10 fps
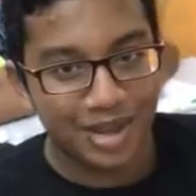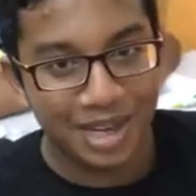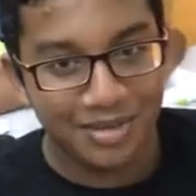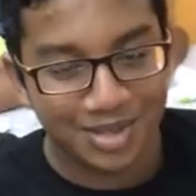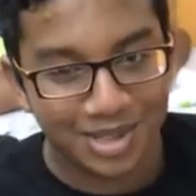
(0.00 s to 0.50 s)
my
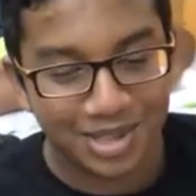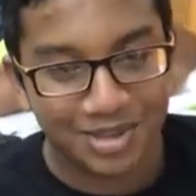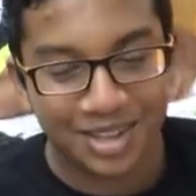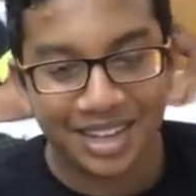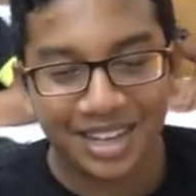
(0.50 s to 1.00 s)
name is
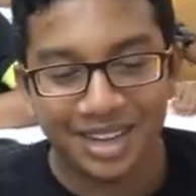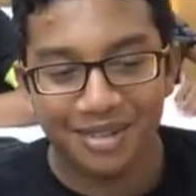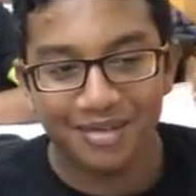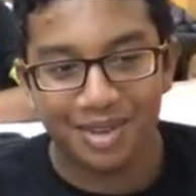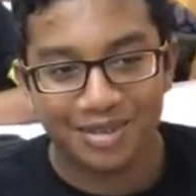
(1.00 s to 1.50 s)
Joshua Ryan.
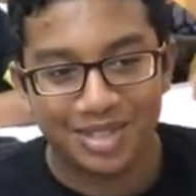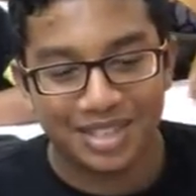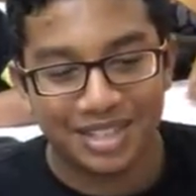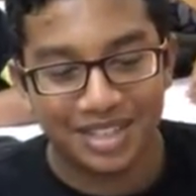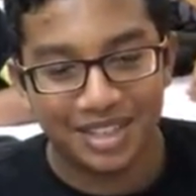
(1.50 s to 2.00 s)
I'm from
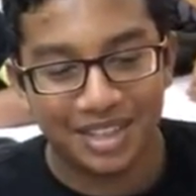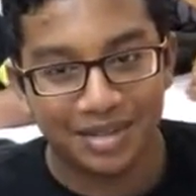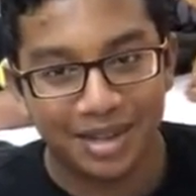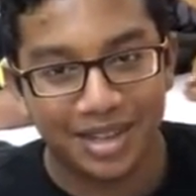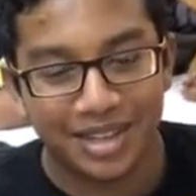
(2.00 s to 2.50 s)
Section
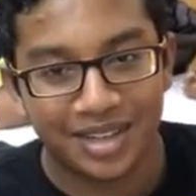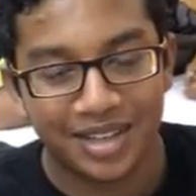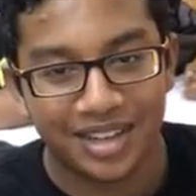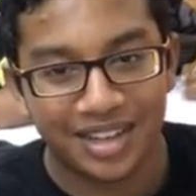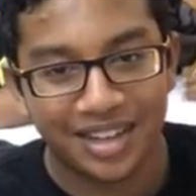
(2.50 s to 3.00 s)
3, Bandar
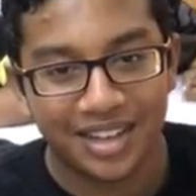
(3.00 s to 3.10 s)
Kendara.